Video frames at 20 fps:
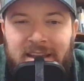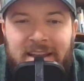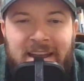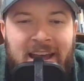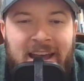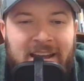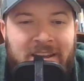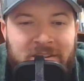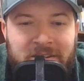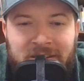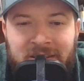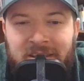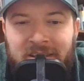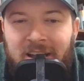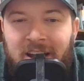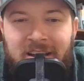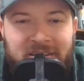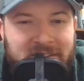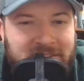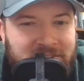And I could
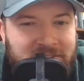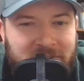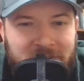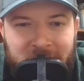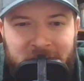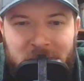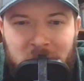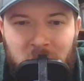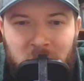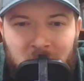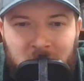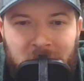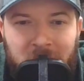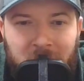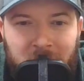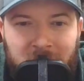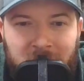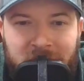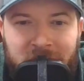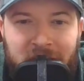not disagree more
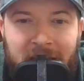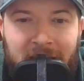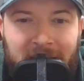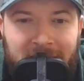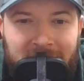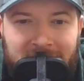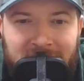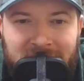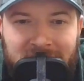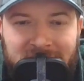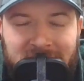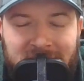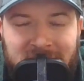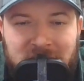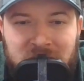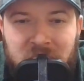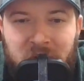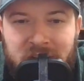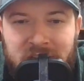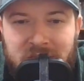with that, and I think
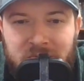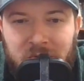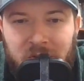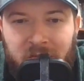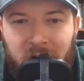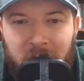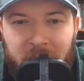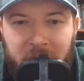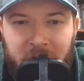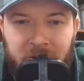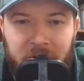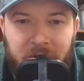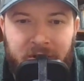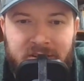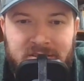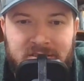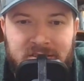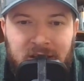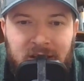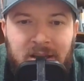that's a principle of
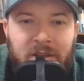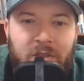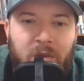hermeneutics,